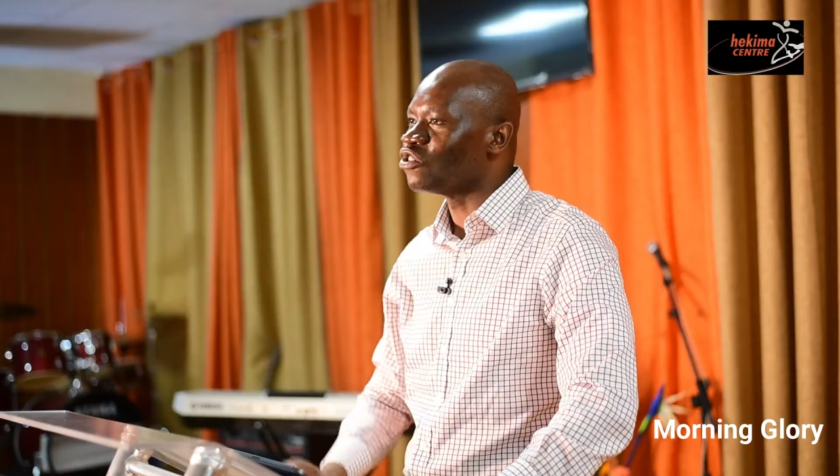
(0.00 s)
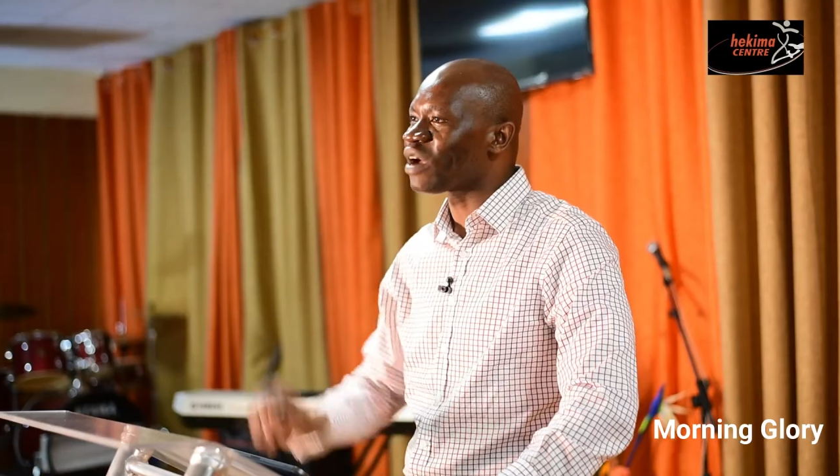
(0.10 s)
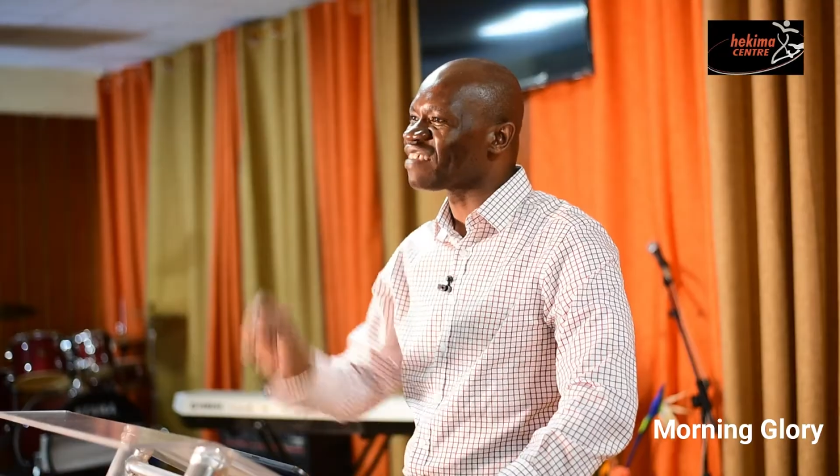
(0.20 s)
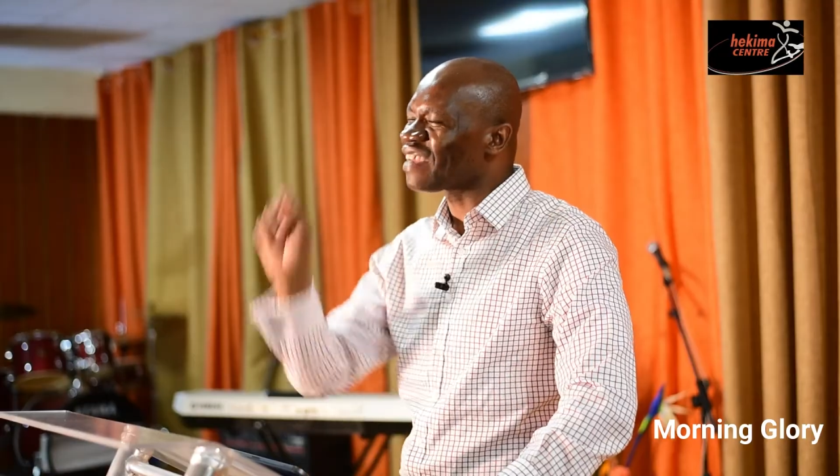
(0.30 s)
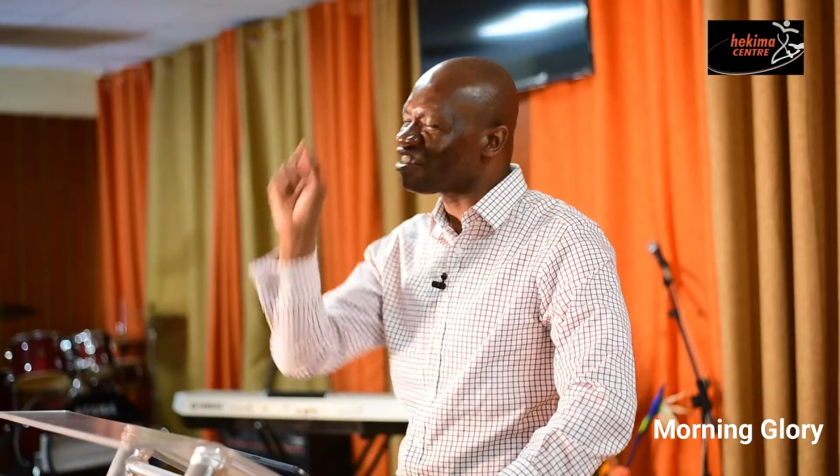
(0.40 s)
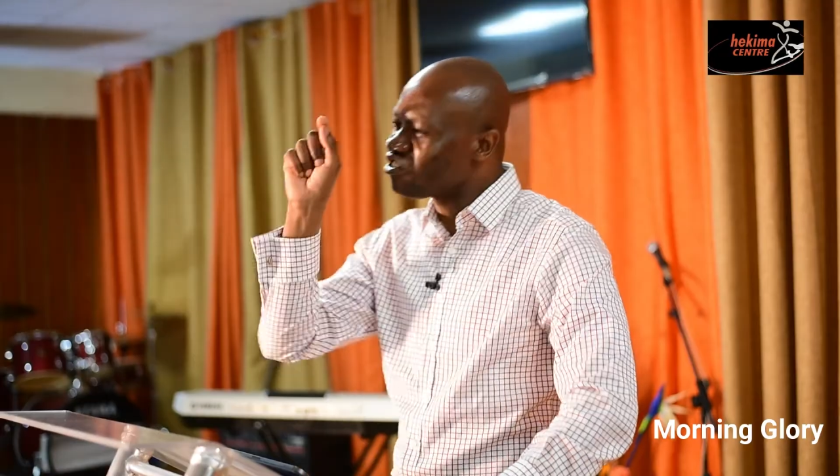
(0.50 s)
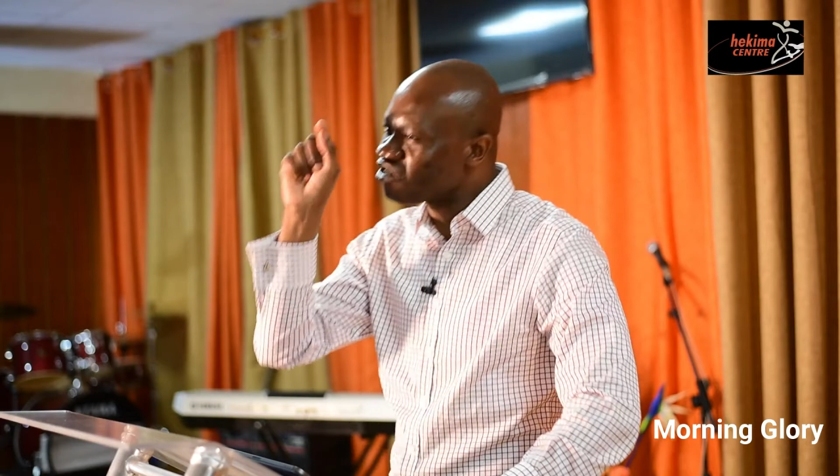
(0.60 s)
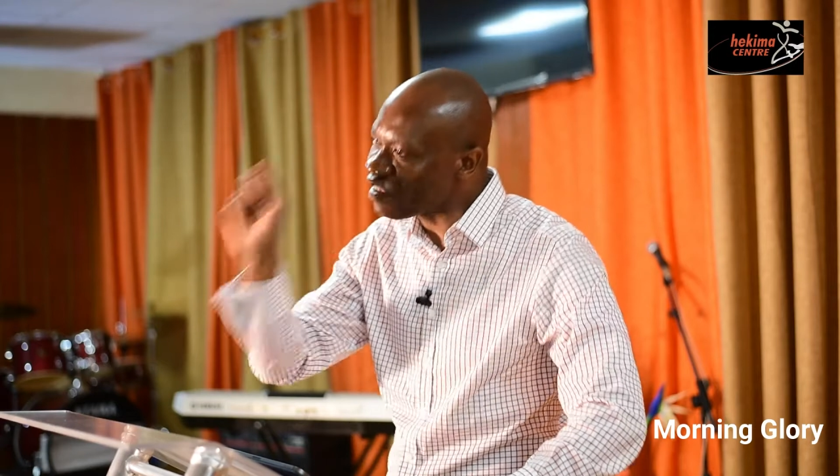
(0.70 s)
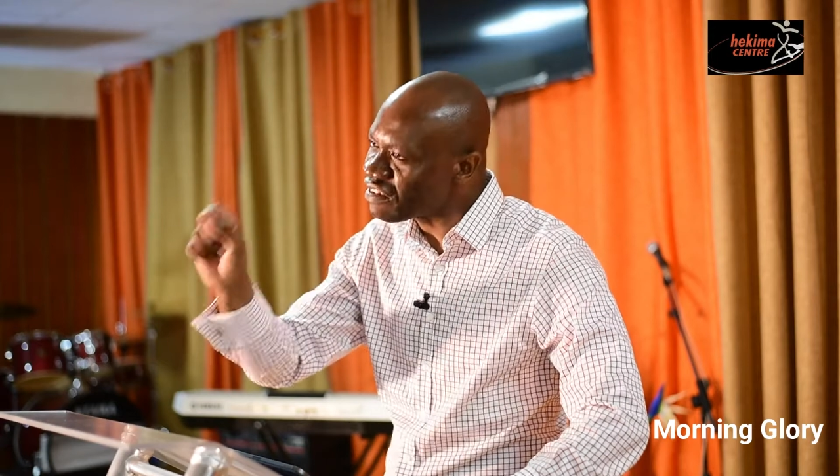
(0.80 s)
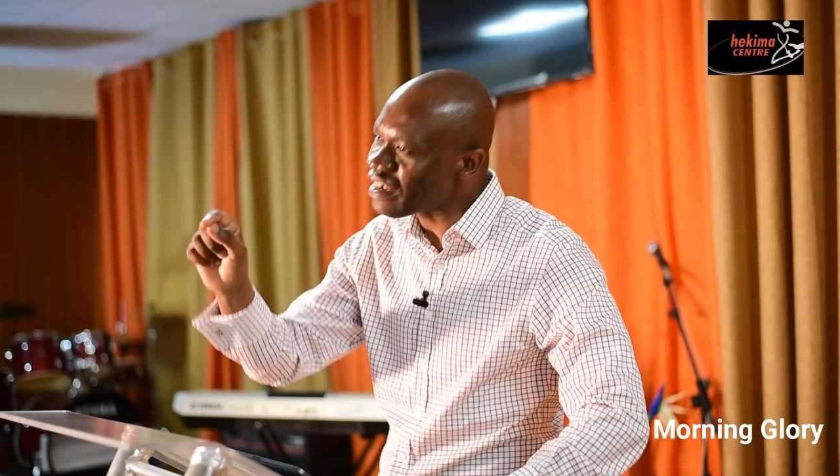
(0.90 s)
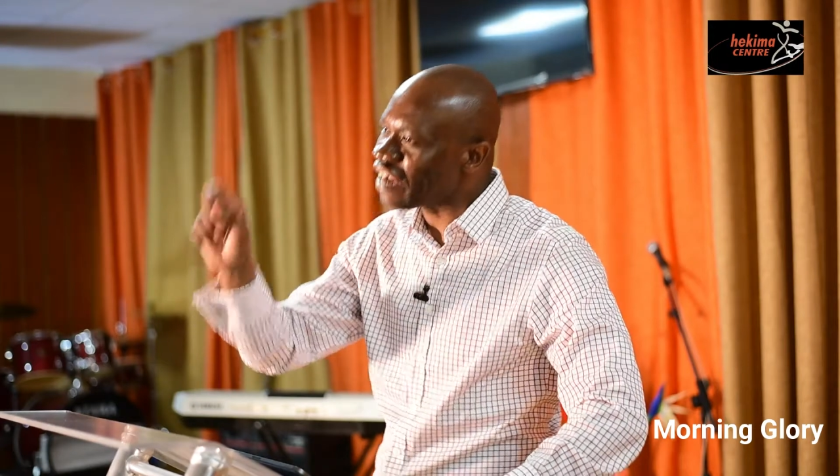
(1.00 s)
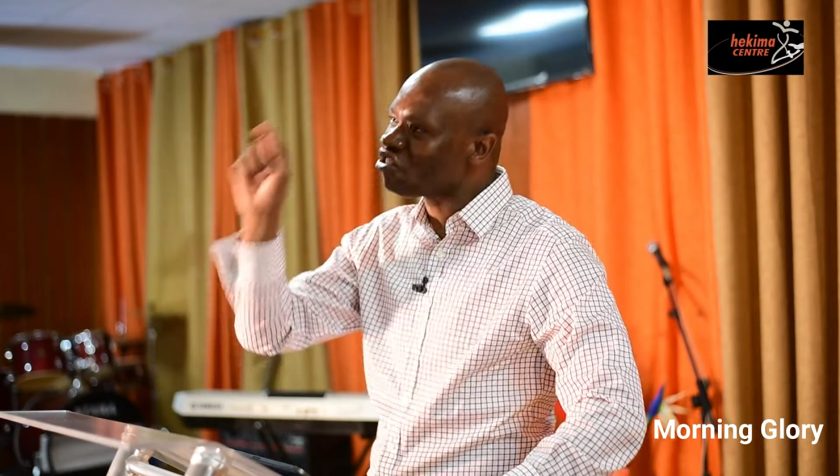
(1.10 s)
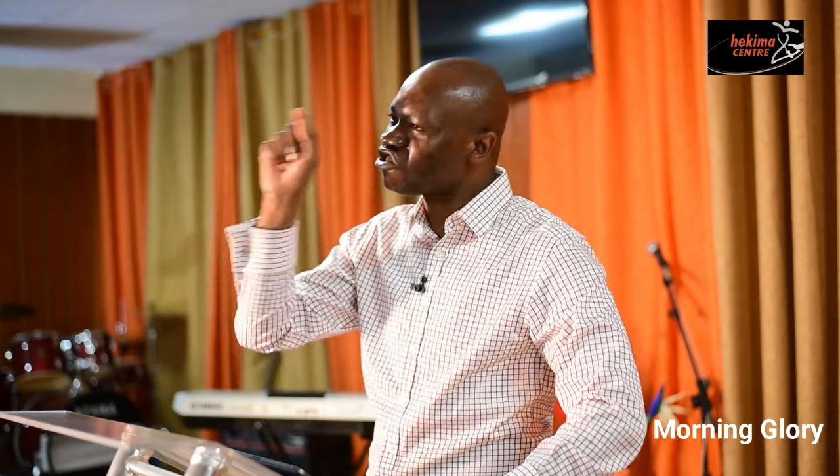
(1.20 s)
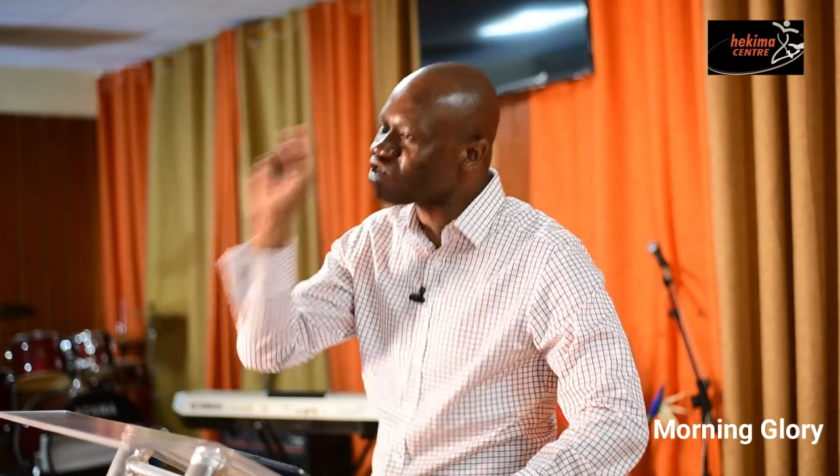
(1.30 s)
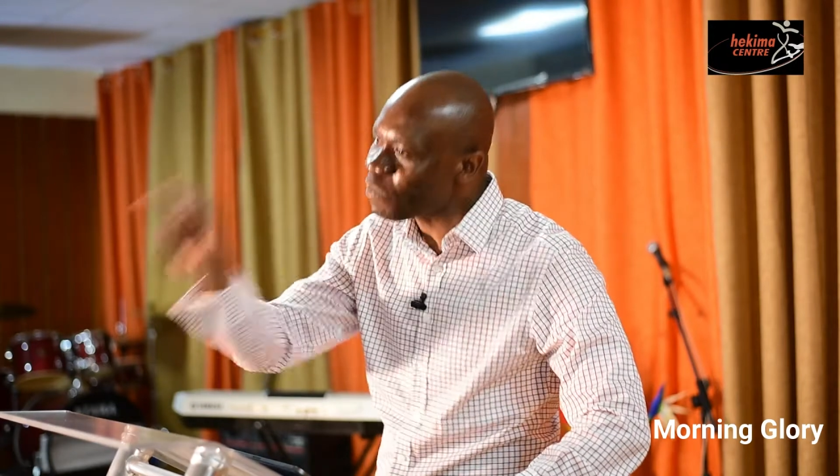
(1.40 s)
You can start changing
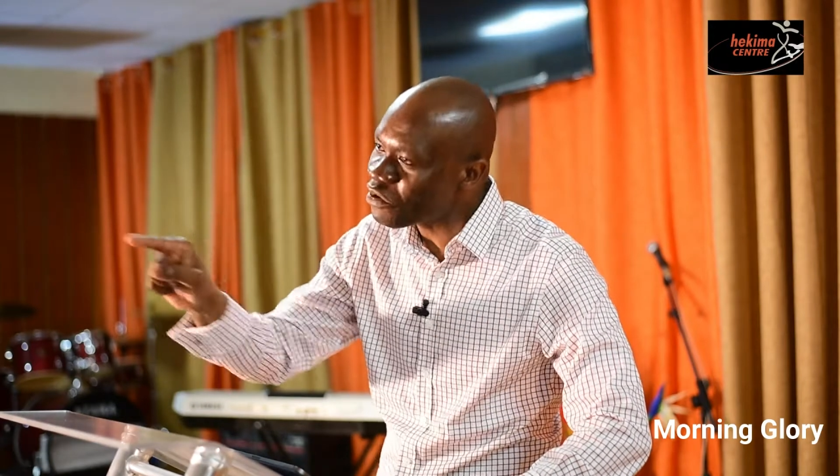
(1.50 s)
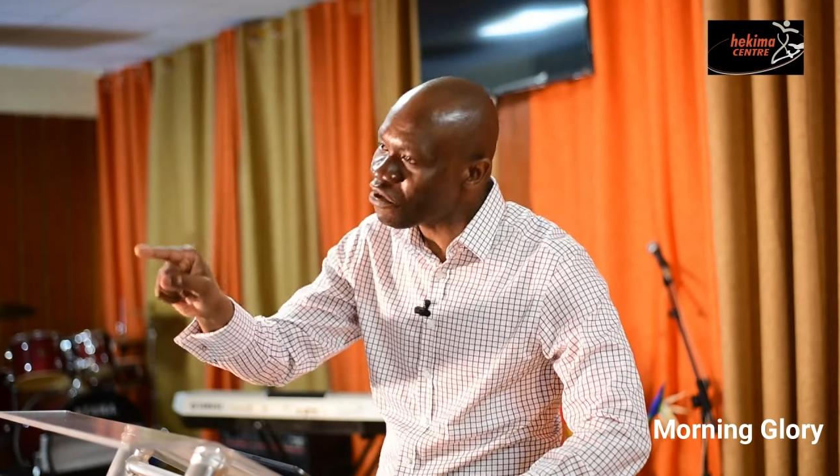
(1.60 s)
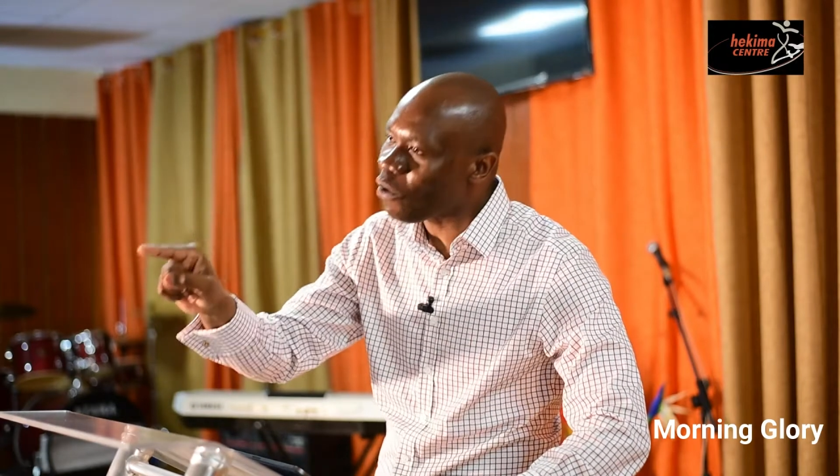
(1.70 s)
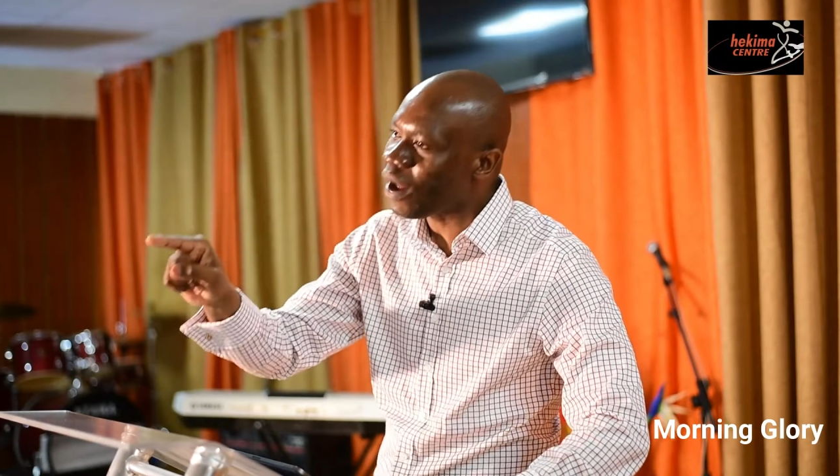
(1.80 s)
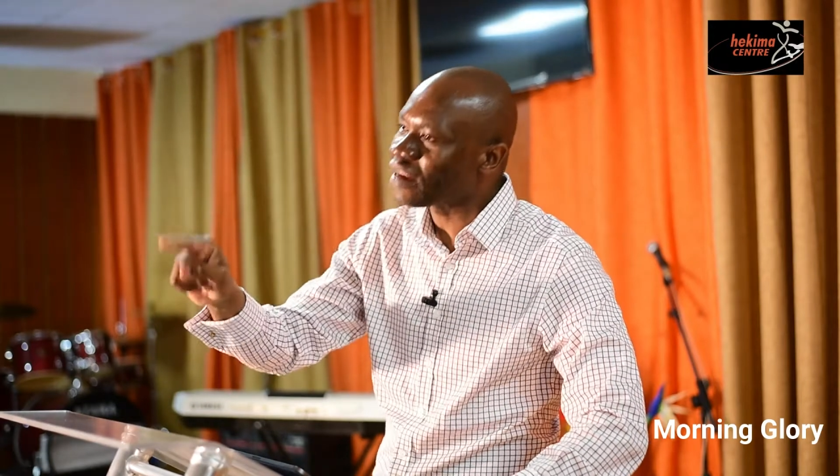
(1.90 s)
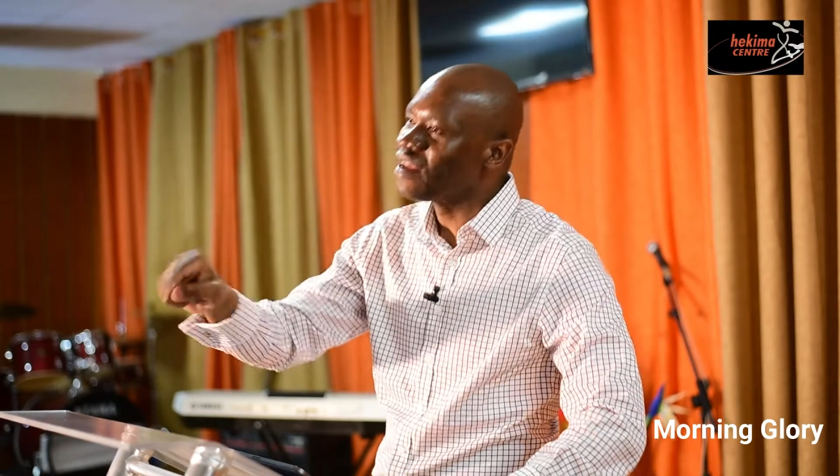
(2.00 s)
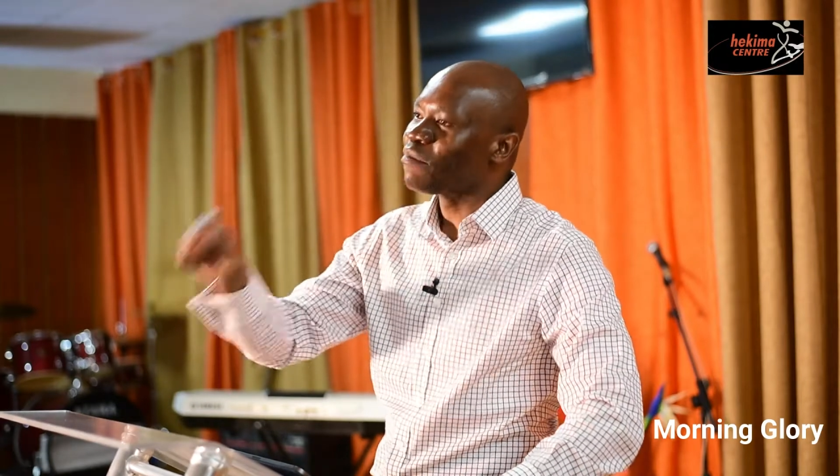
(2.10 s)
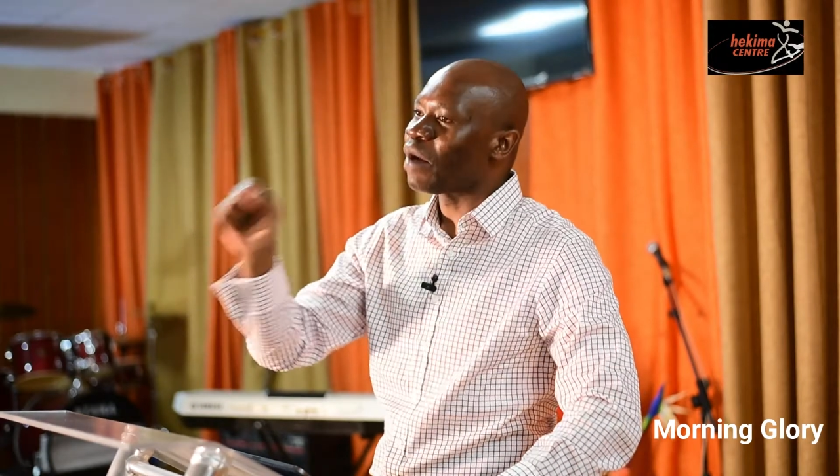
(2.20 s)
and shaping your world